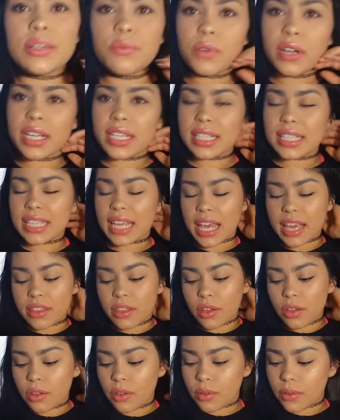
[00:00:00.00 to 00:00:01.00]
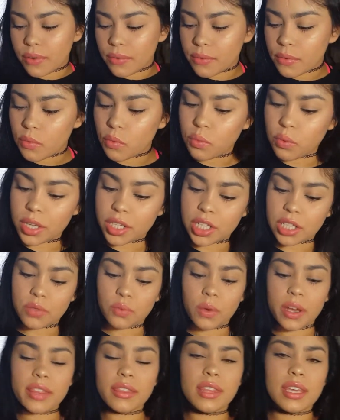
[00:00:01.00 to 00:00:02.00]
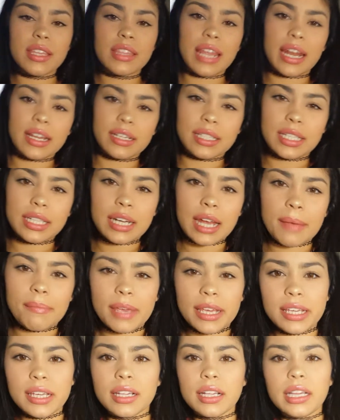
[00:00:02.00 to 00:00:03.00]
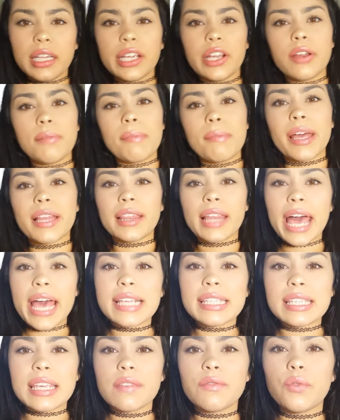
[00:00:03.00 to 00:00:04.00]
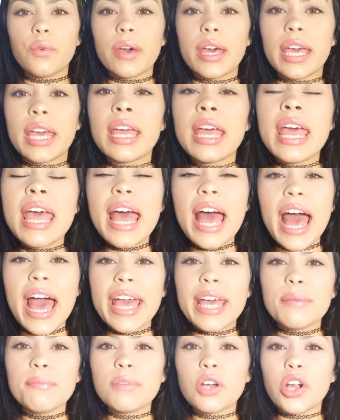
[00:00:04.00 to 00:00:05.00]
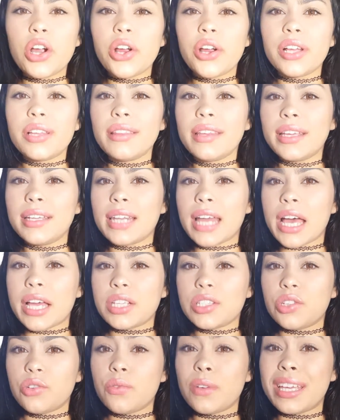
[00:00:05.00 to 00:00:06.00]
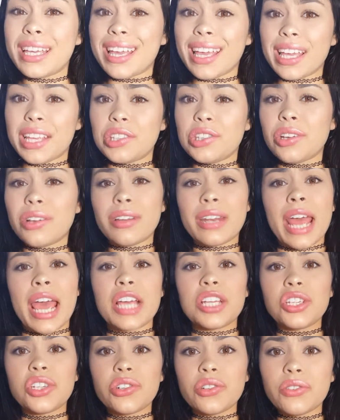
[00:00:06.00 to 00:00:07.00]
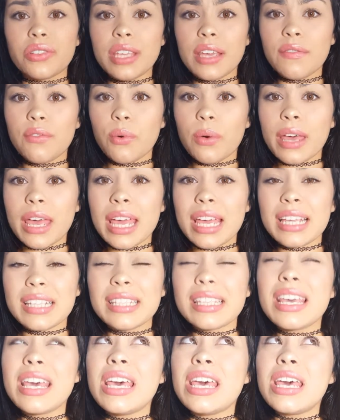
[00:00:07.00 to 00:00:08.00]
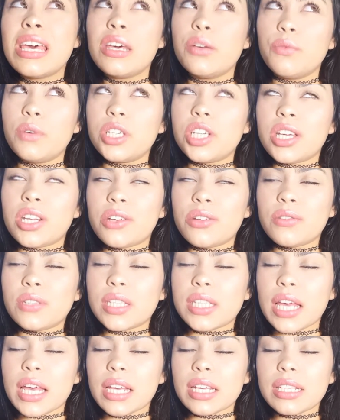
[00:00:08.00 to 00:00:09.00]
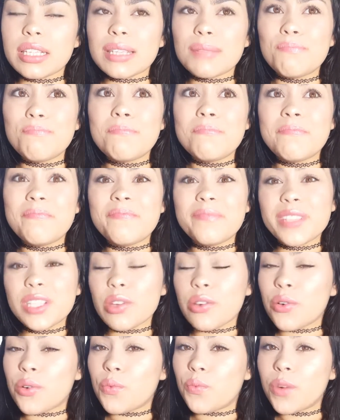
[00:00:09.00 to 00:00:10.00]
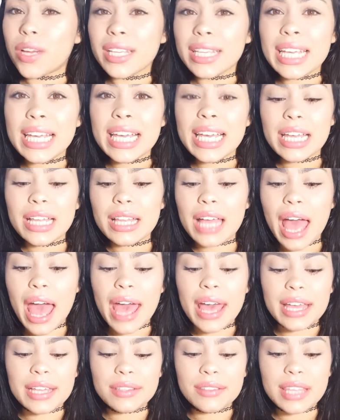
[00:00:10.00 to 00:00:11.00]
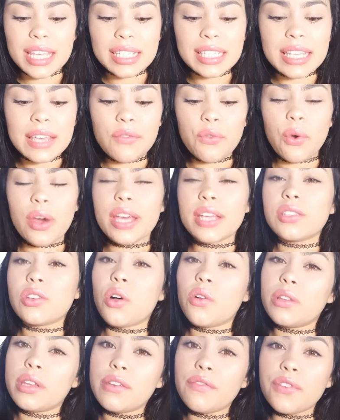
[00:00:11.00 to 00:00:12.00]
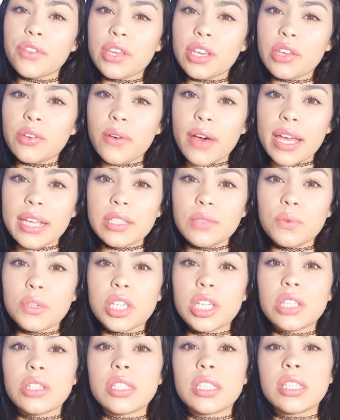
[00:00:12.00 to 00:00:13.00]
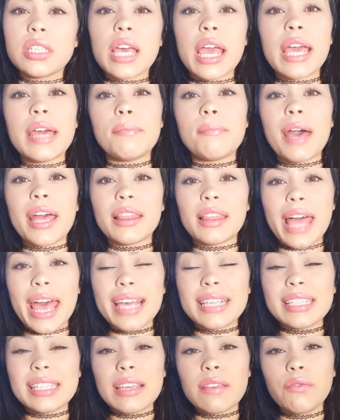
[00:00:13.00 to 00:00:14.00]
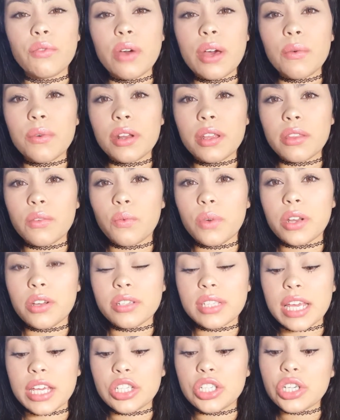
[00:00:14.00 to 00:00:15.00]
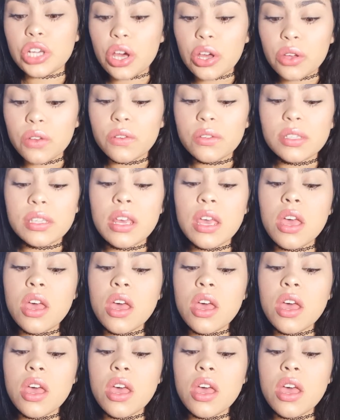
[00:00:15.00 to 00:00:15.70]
did want to say though, which is one thing that I did not make it clear in my last giveaway, I am currently not doing international giveaways, which I know sucks. So really, this giveaway is only for the US, which is in my last giveaway, one of the winners I chose